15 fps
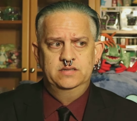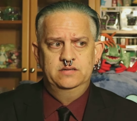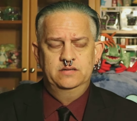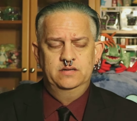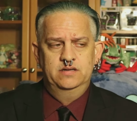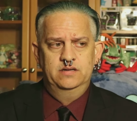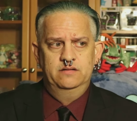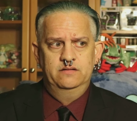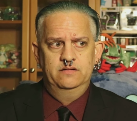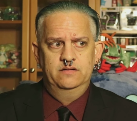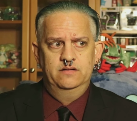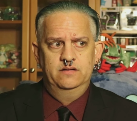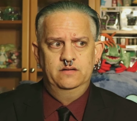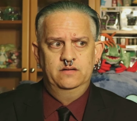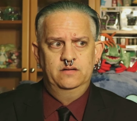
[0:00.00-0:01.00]

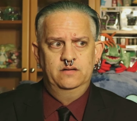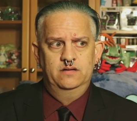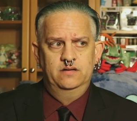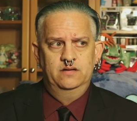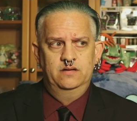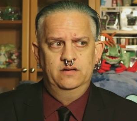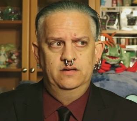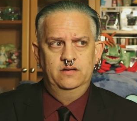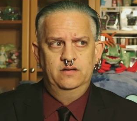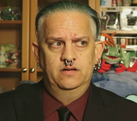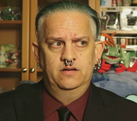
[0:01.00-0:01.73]
Nothing is said.